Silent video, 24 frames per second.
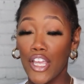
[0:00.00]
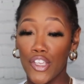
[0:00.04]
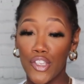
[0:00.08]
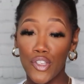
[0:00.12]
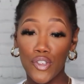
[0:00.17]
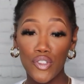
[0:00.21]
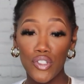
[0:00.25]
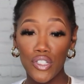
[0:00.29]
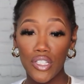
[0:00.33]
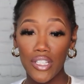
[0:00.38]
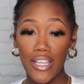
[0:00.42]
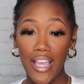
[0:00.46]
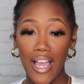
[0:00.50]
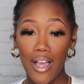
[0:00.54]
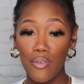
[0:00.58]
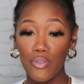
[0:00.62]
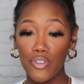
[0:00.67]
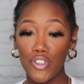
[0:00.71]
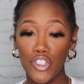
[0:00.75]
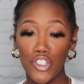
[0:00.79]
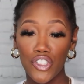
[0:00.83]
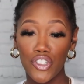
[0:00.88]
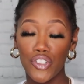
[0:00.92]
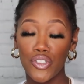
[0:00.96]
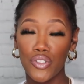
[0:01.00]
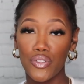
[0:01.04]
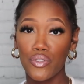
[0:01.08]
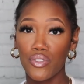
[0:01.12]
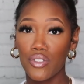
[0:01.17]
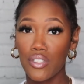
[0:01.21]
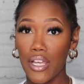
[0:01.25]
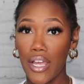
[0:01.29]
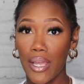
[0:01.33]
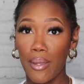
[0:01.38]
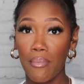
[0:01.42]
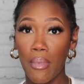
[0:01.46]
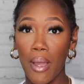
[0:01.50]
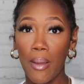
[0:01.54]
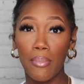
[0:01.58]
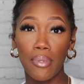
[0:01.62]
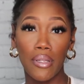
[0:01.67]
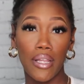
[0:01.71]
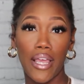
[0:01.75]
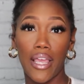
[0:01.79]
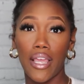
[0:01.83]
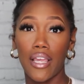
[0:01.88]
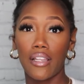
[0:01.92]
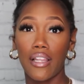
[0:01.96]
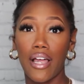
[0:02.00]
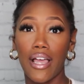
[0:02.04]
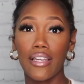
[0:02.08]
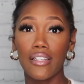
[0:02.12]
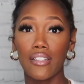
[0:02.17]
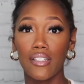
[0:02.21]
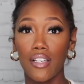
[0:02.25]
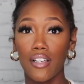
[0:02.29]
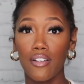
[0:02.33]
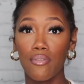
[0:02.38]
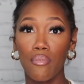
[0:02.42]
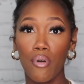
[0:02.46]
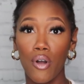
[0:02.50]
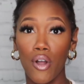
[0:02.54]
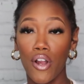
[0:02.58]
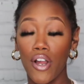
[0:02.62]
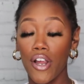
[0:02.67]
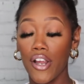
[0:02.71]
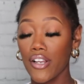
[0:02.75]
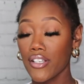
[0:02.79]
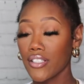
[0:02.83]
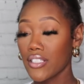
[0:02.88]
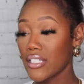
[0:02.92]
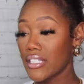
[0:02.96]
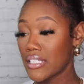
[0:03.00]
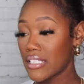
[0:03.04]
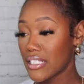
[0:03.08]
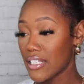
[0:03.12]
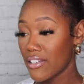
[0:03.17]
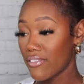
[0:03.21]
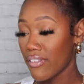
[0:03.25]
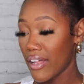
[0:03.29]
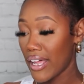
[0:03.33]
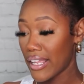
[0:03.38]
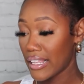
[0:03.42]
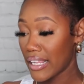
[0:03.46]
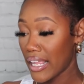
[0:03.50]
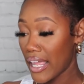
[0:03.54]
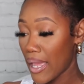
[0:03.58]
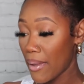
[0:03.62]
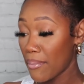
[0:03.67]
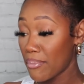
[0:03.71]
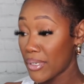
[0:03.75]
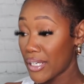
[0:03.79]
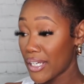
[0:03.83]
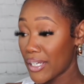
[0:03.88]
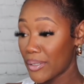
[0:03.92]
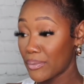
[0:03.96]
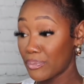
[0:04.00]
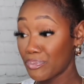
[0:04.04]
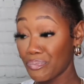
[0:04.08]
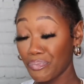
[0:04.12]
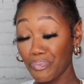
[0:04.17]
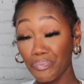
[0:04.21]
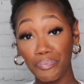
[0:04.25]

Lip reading: Usually I would just use like my plain like Dove bars and stuff like that, but